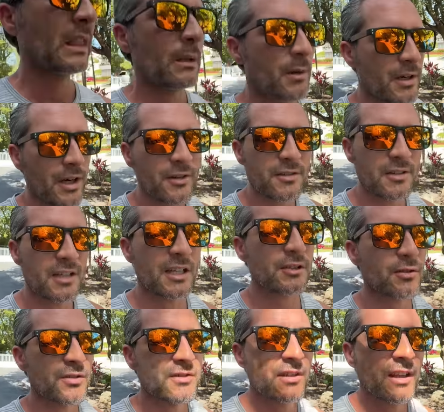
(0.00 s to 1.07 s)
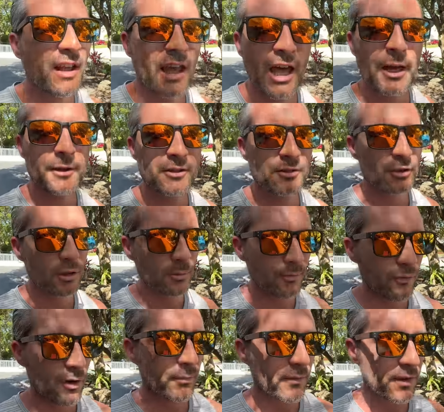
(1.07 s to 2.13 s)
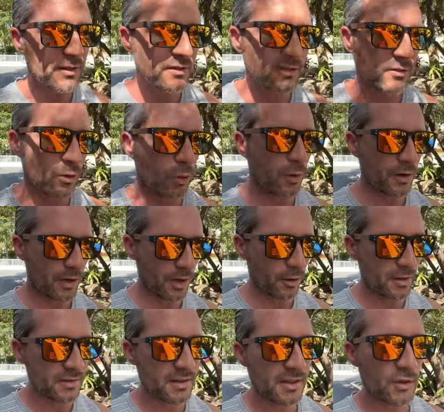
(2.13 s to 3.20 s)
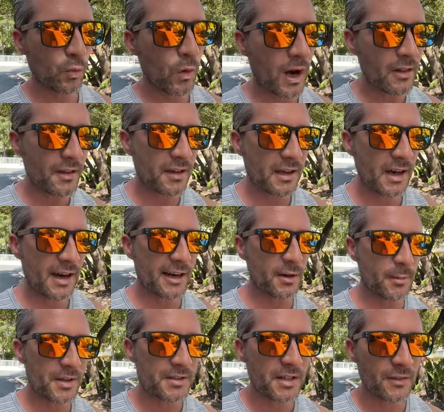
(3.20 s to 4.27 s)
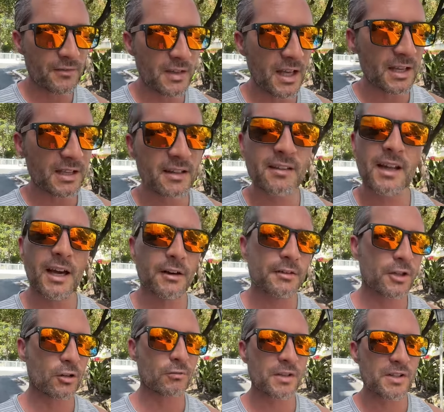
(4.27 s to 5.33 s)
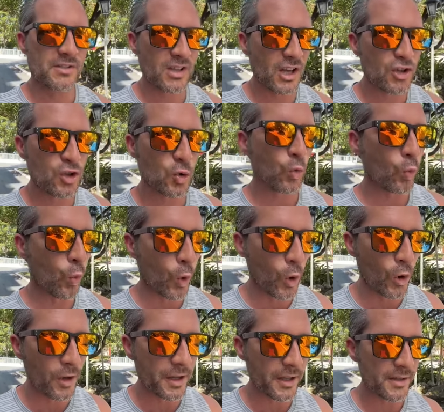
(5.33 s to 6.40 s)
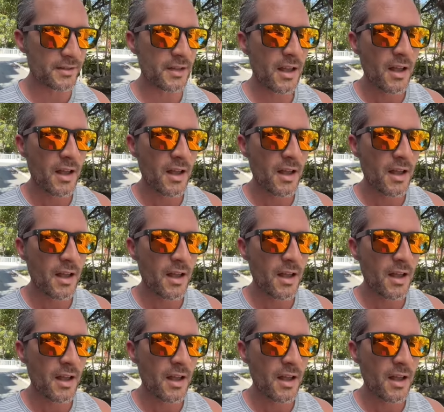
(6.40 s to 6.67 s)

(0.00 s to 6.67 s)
But here's an interesting excerpt from this story here. It says, while economists have taken down their recession warnings,